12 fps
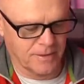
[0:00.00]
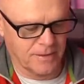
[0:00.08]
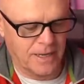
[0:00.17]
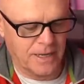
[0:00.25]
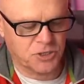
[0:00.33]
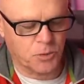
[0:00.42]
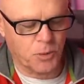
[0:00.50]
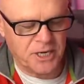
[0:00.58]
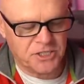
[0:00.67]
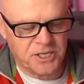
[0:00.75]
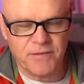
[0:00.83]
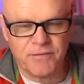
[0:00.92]
it's
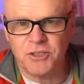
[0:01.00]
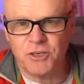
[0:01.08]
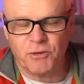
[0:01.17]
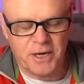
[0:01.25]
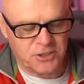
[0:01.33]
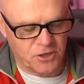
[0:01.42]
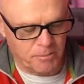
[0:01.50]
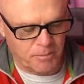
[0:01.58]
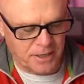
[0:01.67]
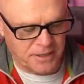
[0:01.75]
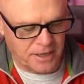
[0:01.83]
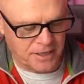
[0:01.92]
27 degrees on
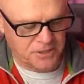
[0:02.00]
Monday,